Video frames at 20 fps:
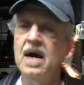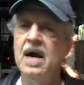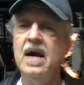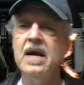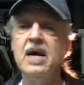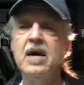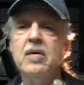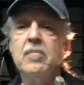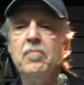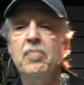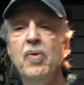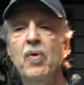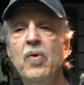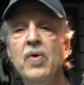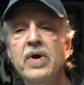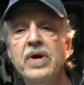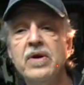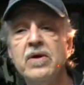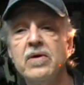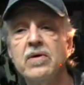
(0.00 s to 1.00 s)
I got a
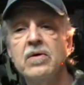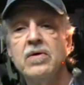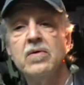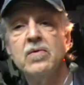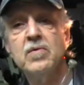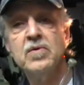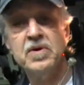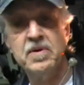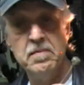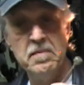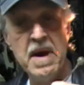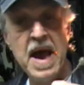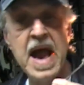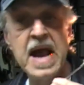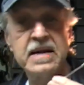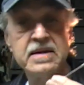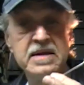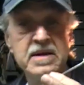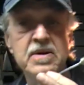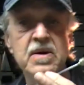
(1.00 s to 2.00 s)
pointer with a
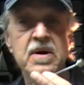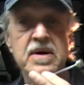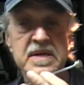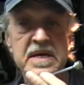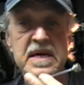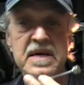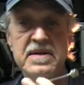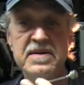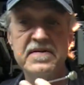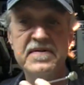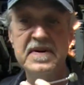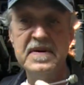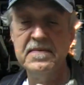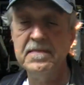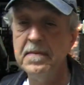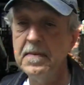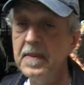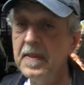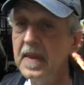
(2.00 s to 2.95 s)
magnet on the end of it.